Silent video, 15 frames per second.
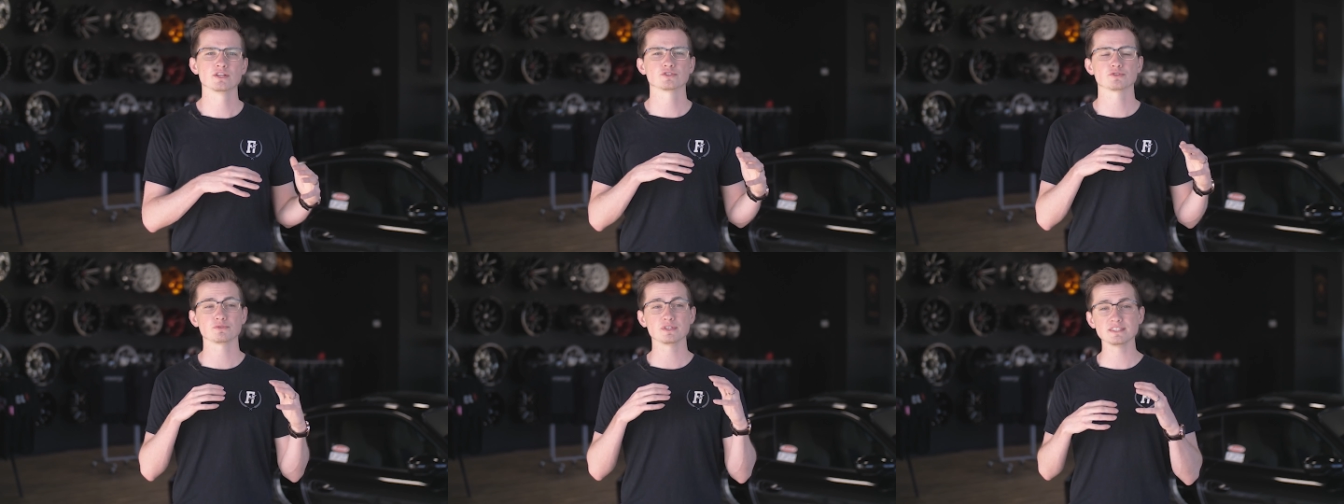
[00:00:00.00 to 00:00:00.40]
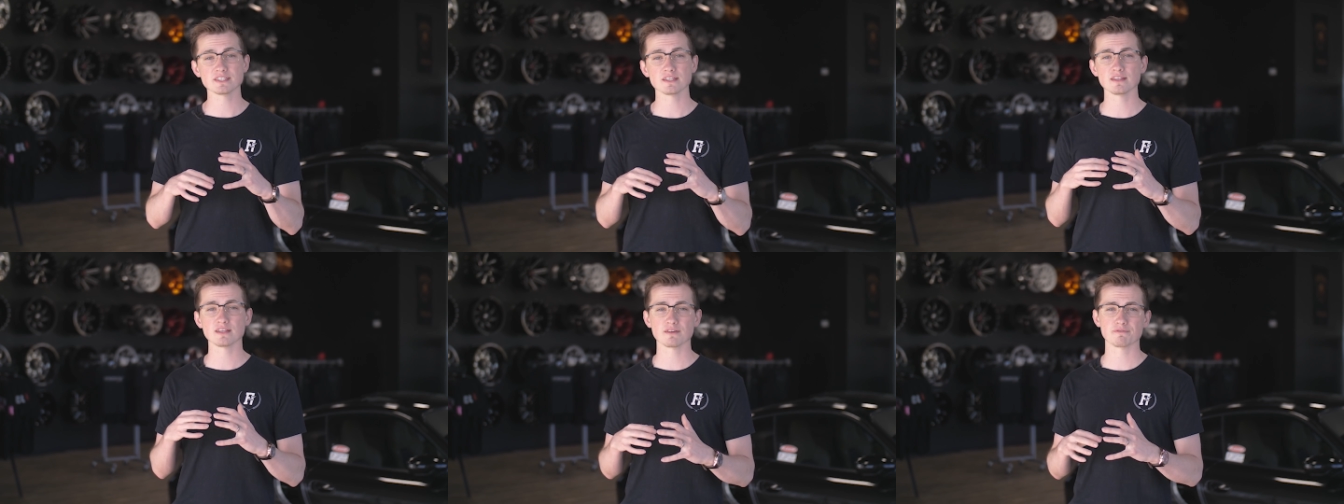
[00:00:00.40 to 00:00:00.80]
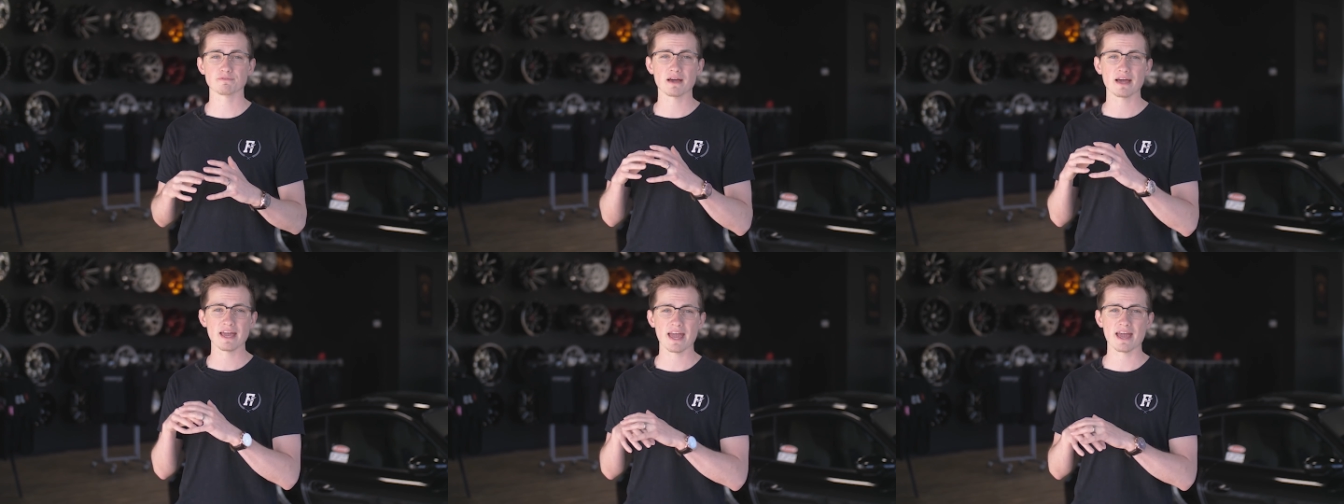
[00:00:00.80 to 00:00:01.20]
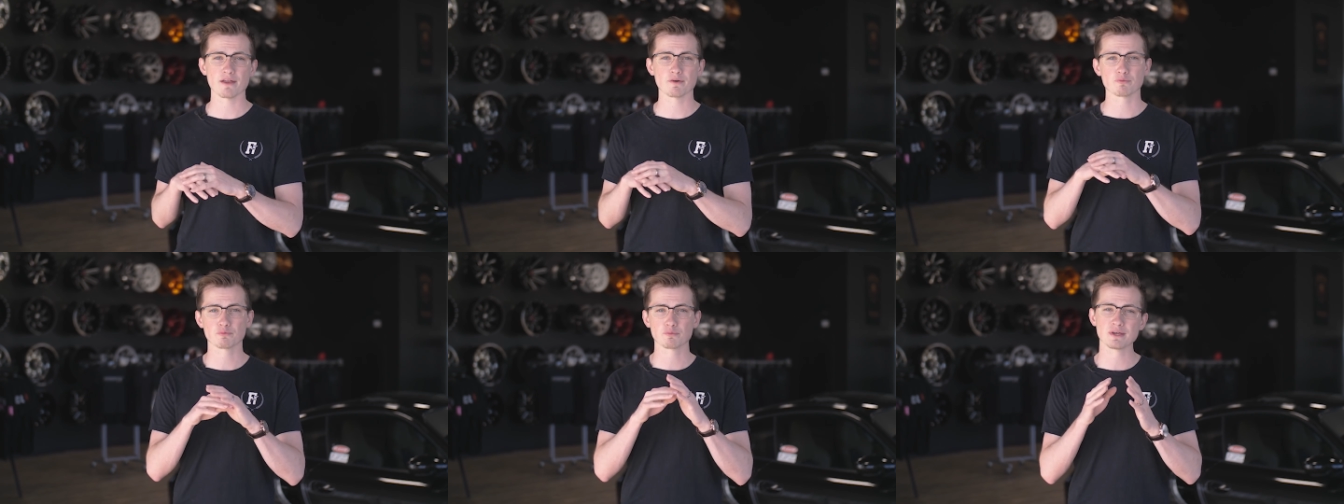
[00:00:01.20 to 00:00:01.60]
to re-solidify
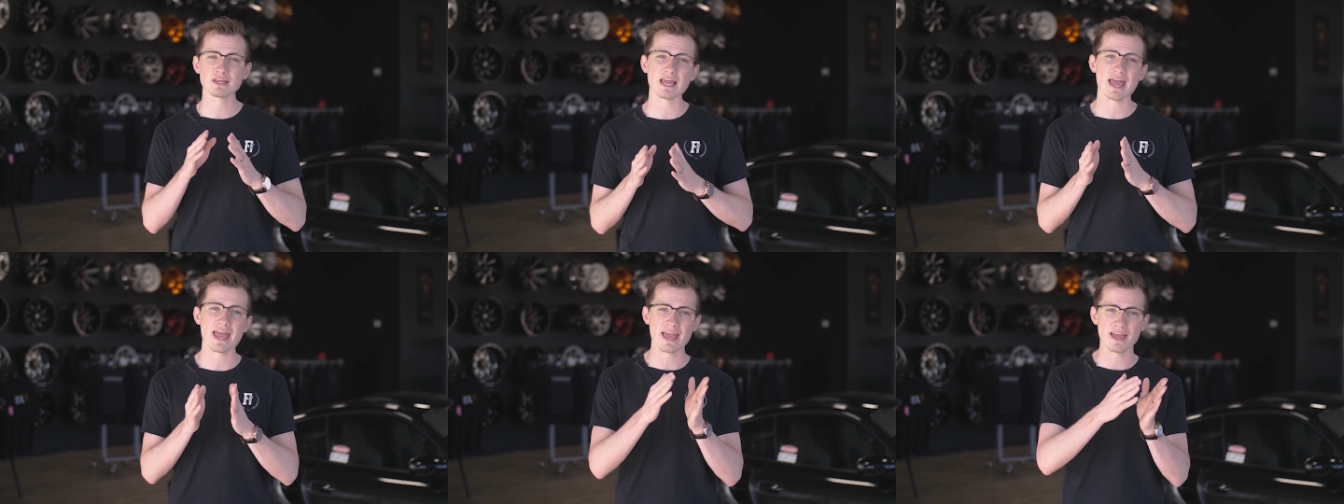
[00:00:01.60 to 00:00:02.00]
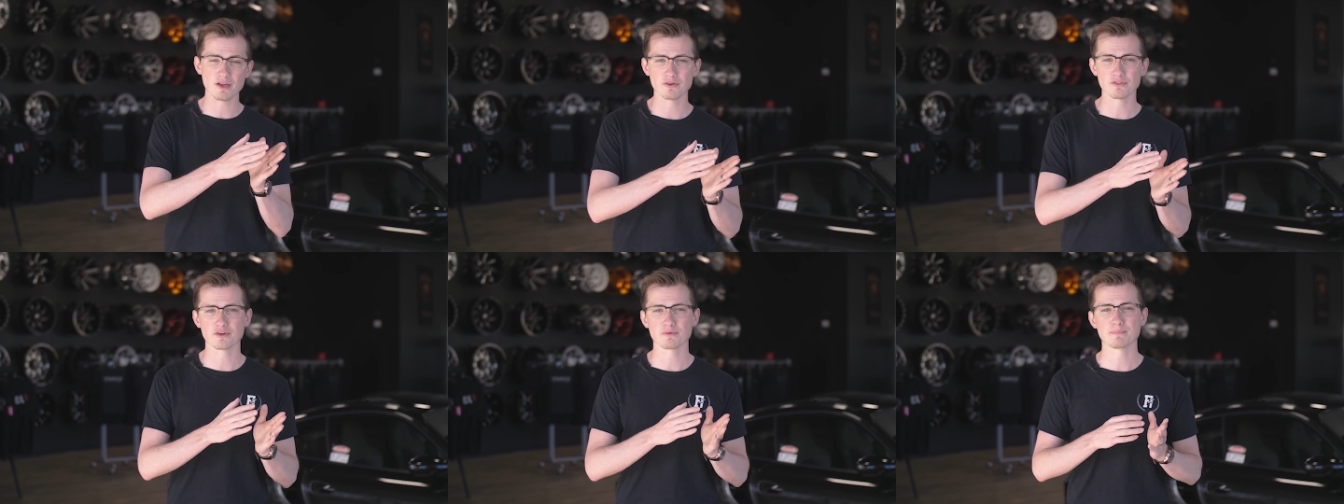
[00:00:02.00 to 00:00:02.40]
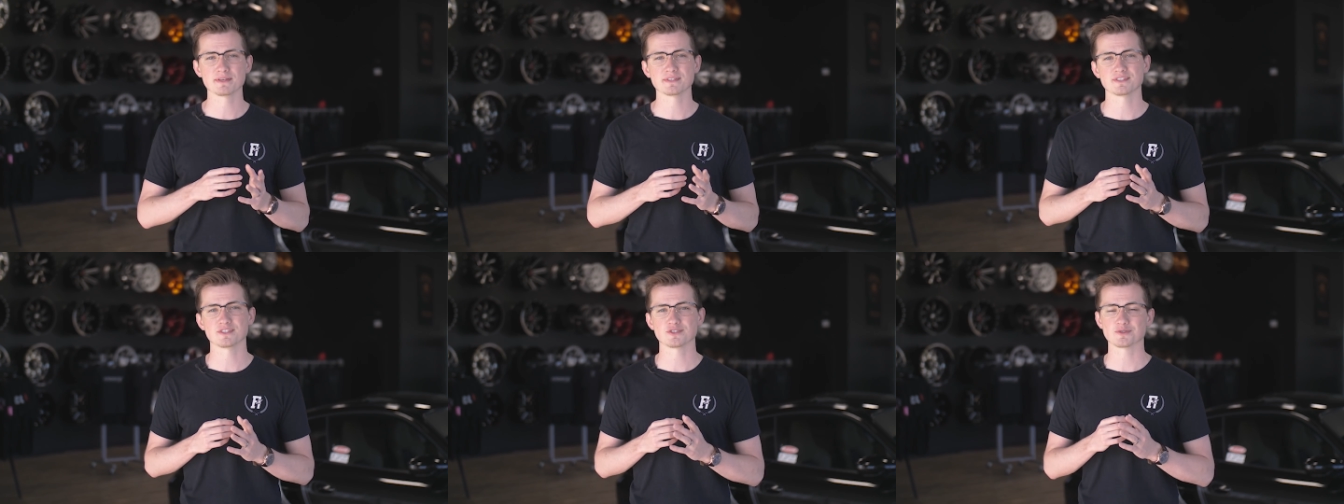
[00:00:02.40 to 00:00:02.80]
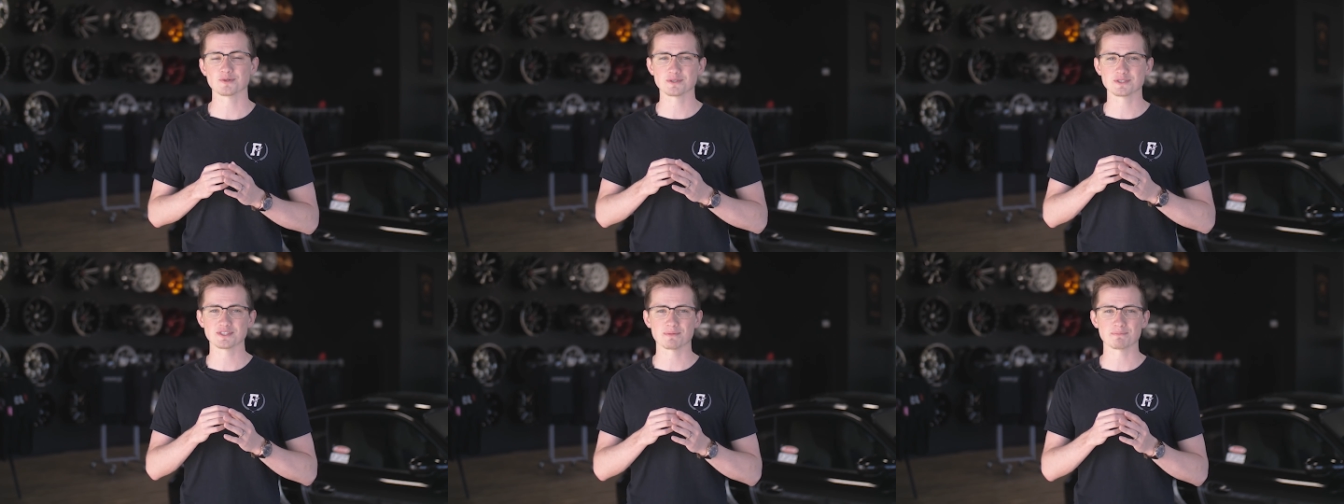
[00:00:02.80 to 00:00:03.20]
and re-angle their business
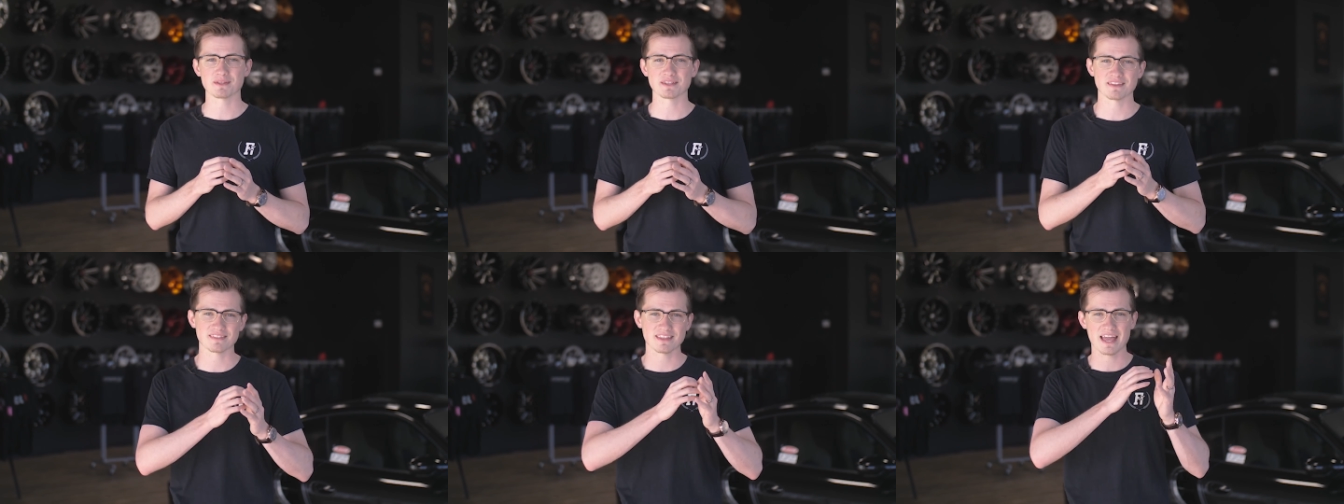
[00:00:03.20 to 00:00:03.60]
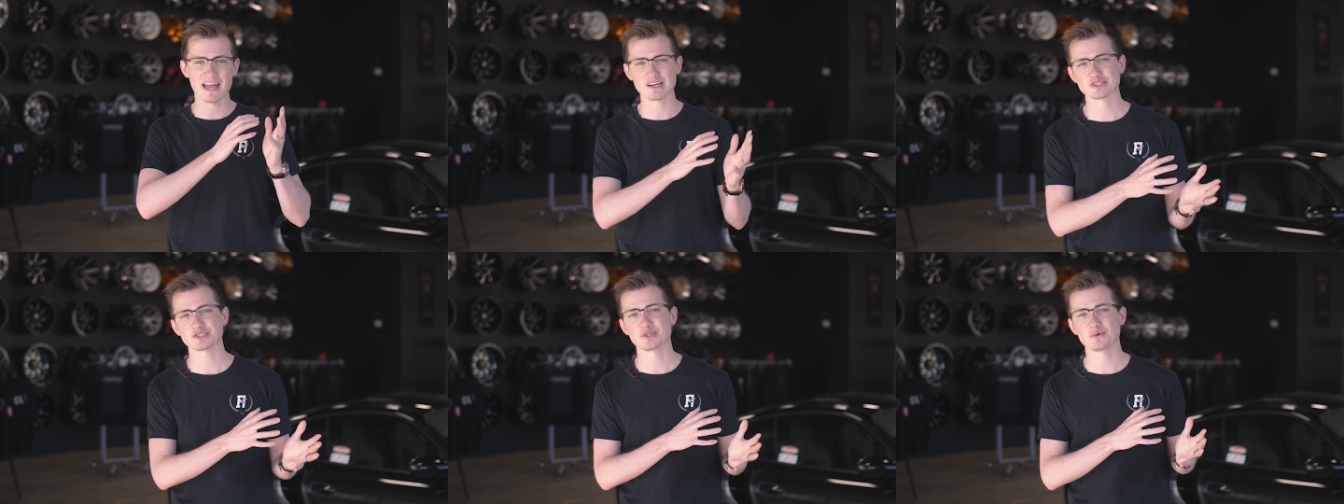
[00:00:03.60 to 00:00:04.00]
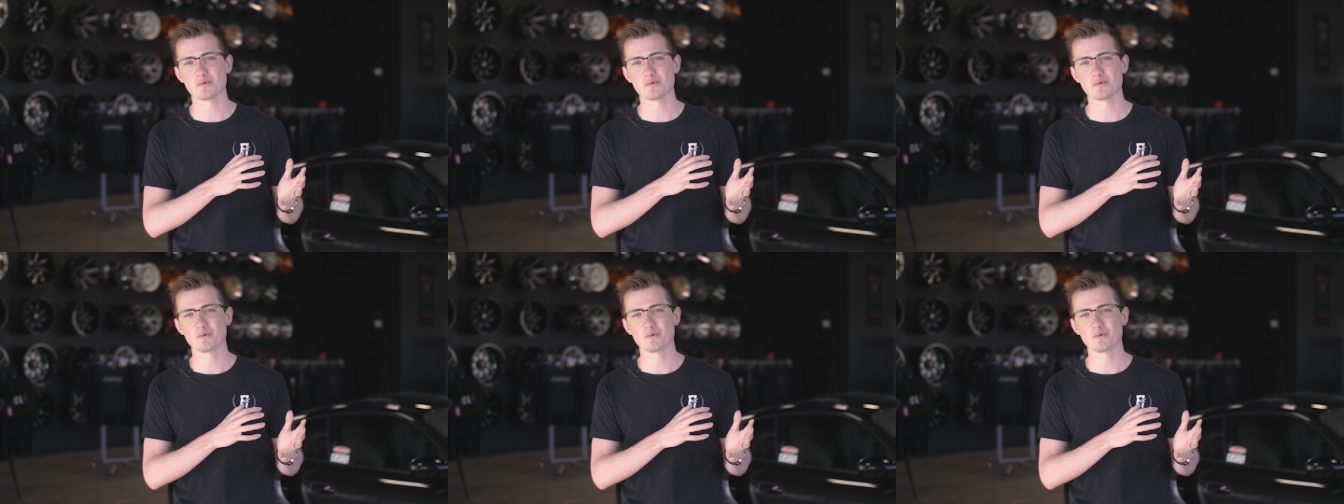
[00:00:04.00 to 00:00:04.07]
towards something that they actually